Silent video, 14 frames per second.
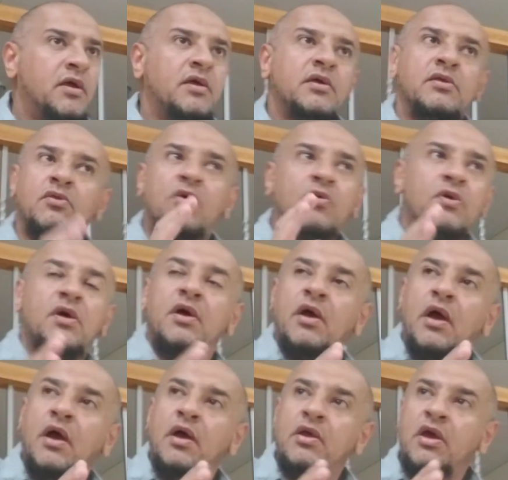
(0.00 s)
No.
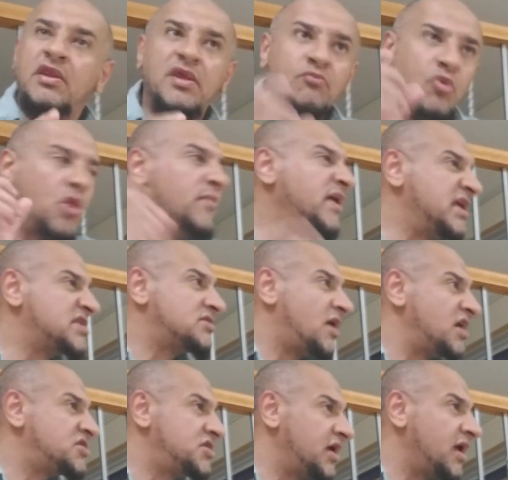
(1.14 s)
The moment it
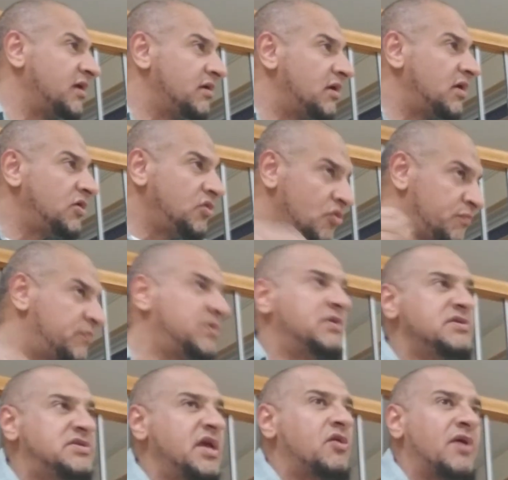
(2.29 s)
starts ringing, you
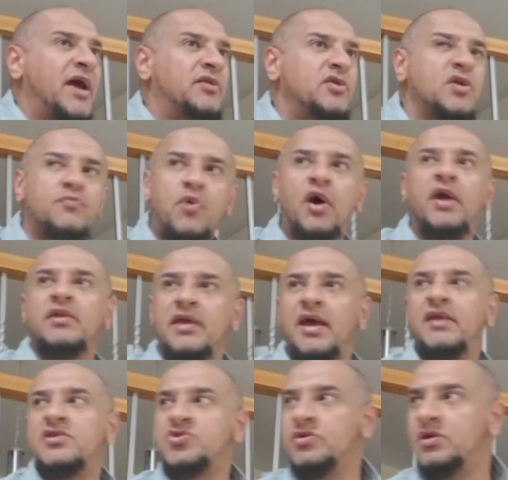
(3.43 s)
stick your hand in your pocket
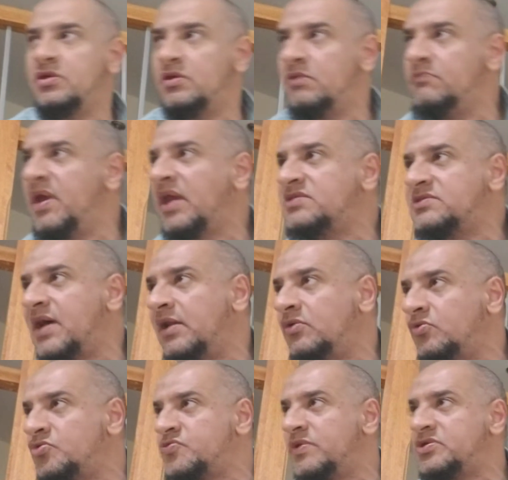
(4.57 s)
and make it silent
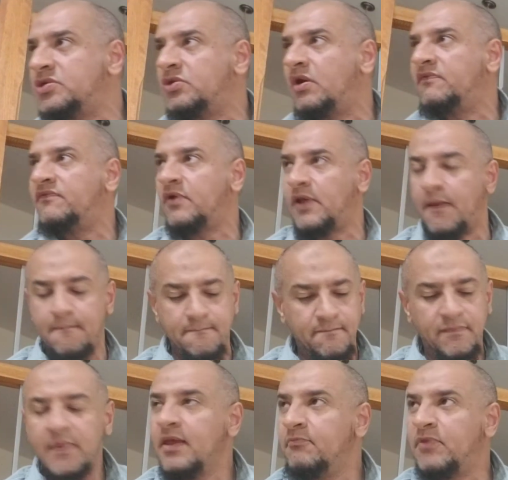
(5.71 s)
or switch it off, okay?
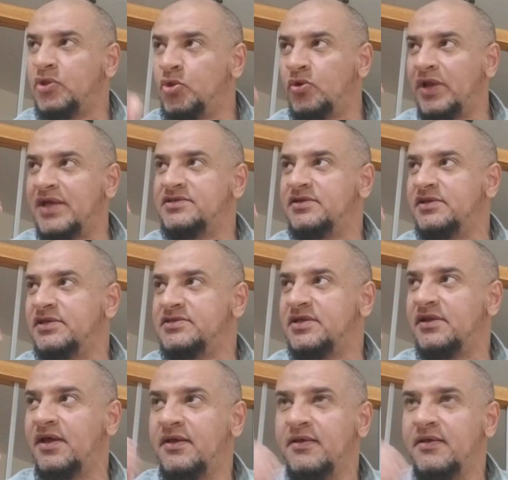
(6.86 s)
But don't answer in the salah.